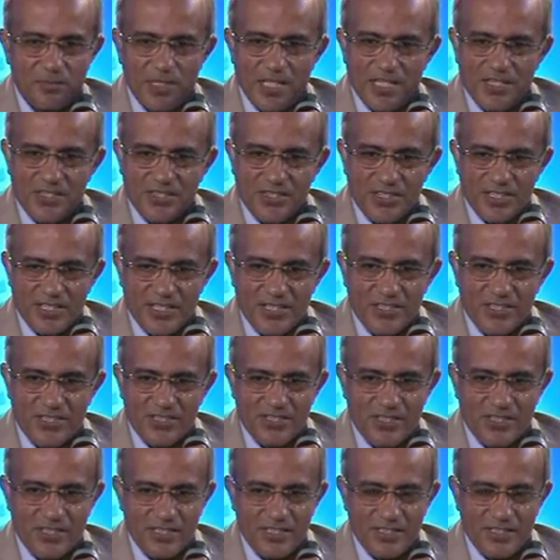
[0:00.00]

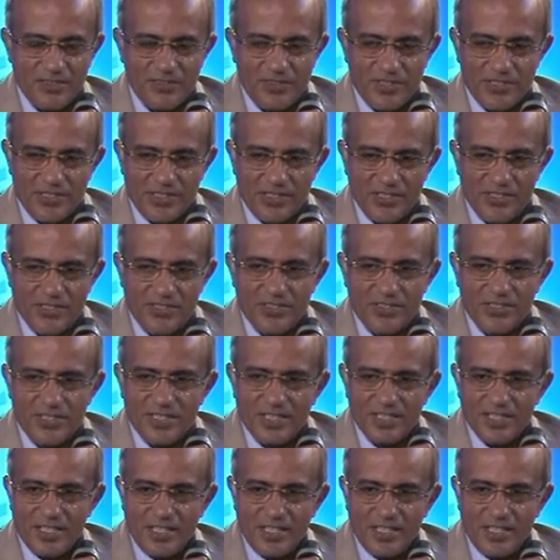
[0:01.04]
plastics, resins,